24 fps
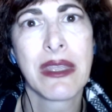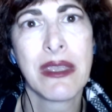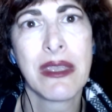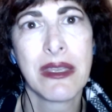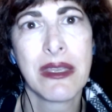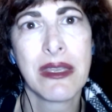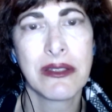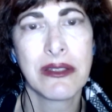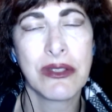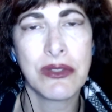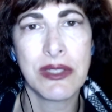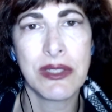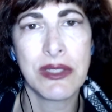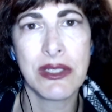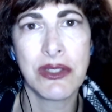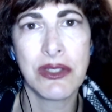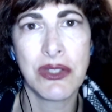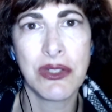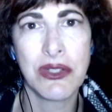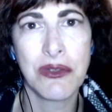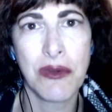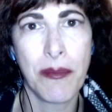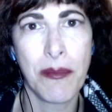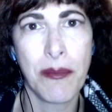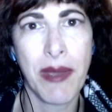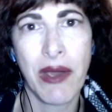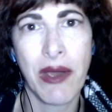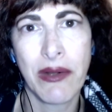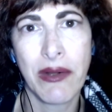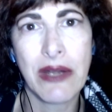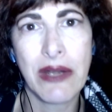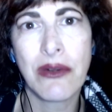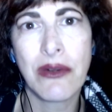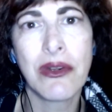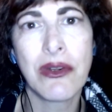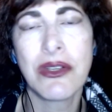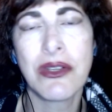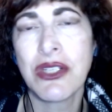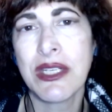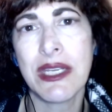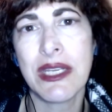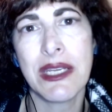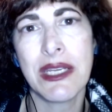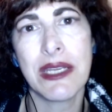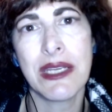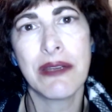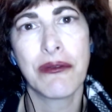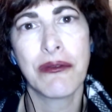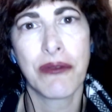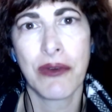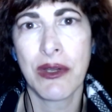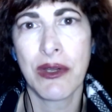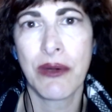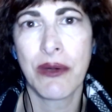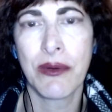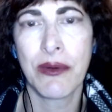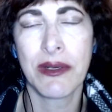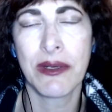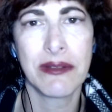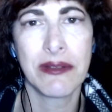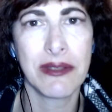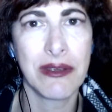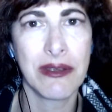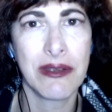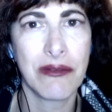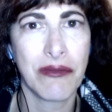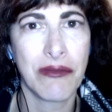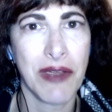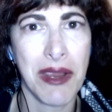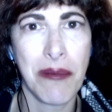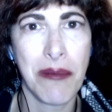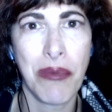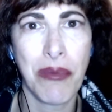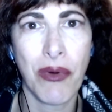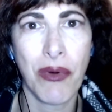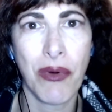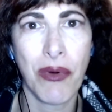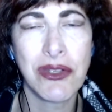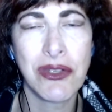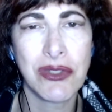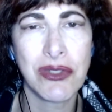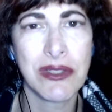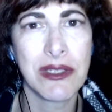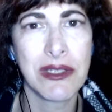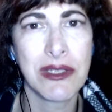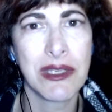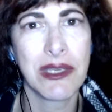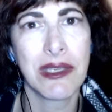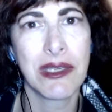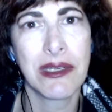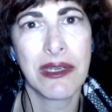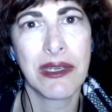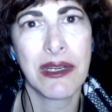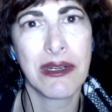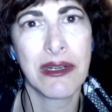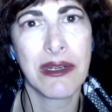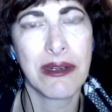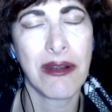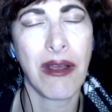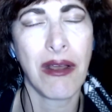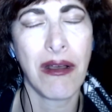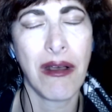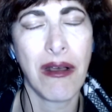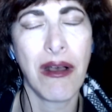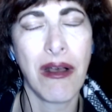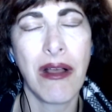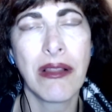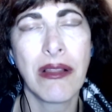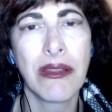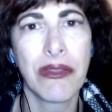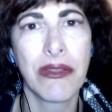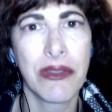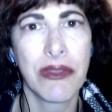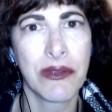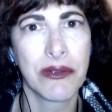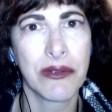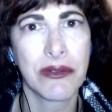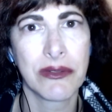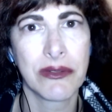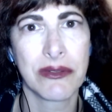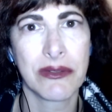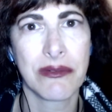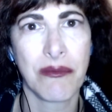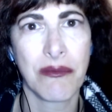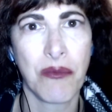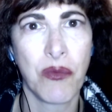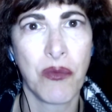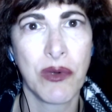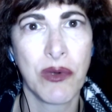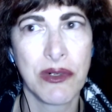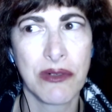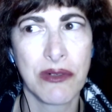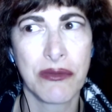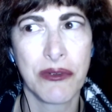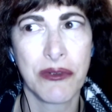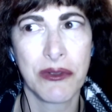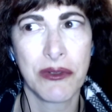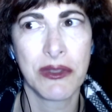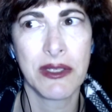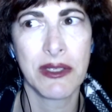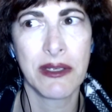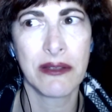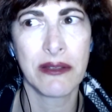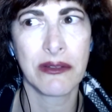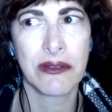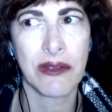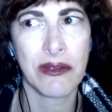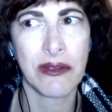to teach you about energy, frequency, and vibration, and all of those wonderful things.